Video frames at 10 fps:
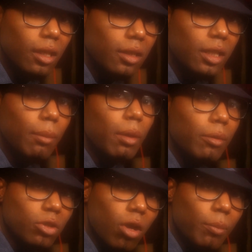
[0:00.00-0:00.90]
Then I'm going
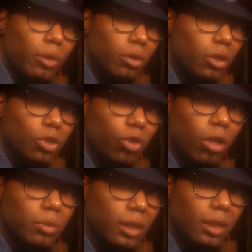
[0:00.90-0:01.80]
to start building the
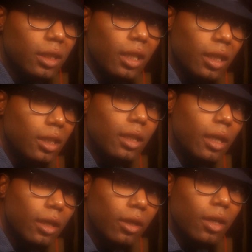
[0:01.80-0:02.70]
drums, get the kick in
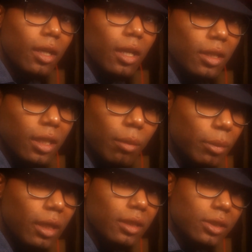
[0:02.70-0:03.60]
there. Then I'm
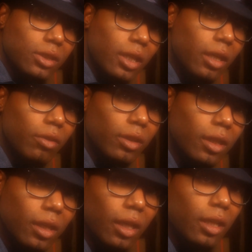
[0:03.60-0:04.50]
going to get the snare and get
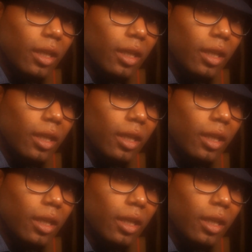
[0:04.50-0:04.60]
in there.